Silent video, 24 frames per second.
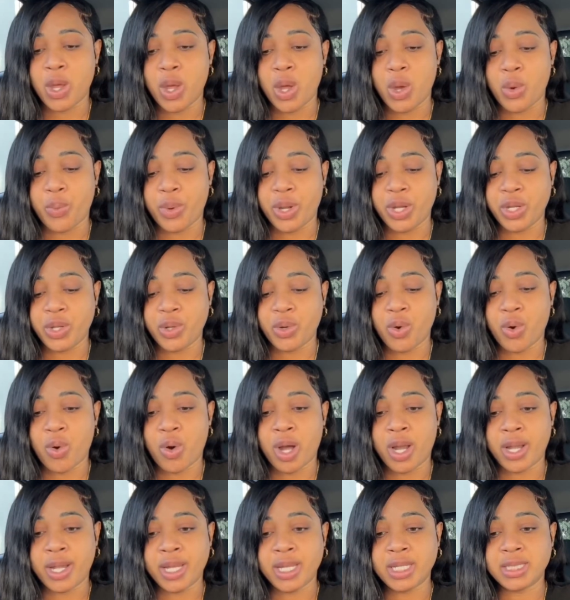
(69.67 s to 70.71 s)
when you go
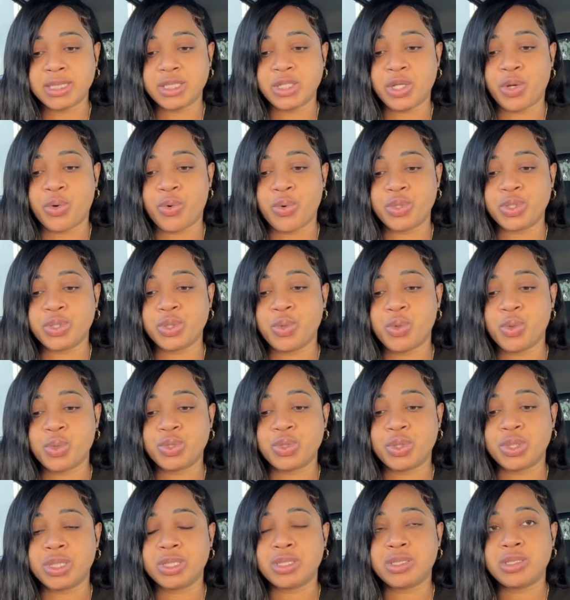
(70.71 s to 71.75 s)
on it, you're going to go
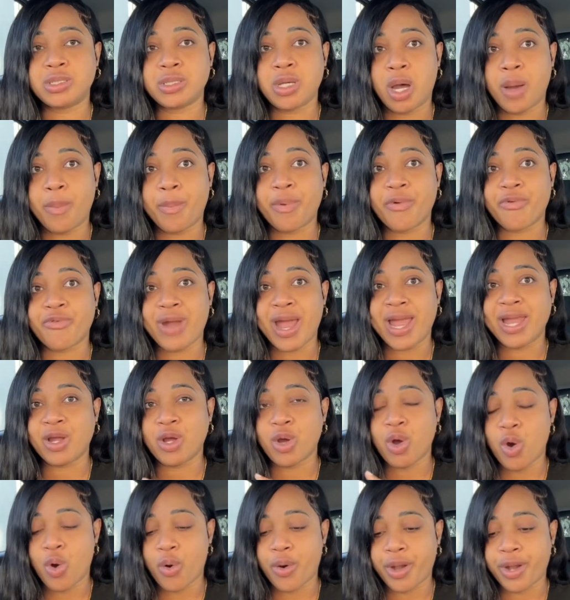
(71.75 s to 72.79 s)
to the top right
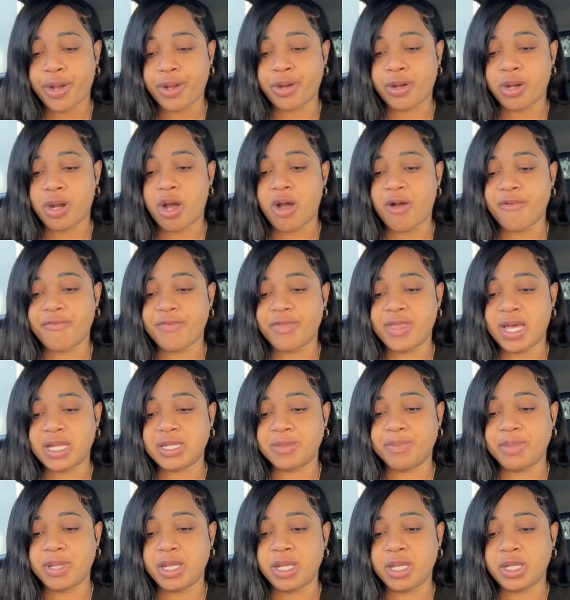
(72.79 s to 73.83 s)
corner of
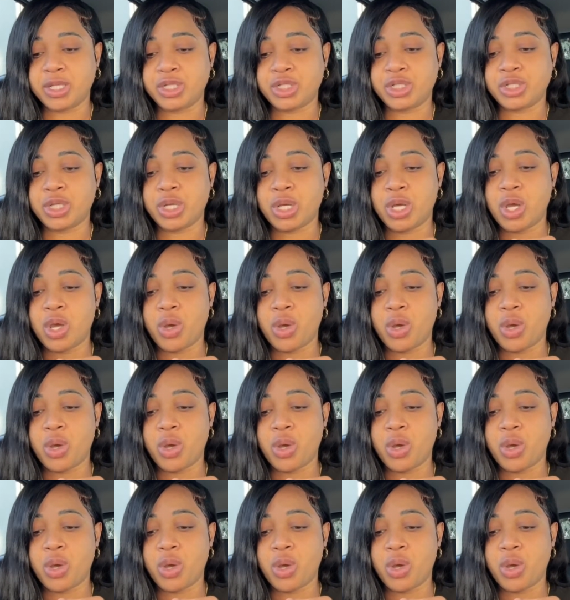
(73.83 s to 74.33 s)
that page.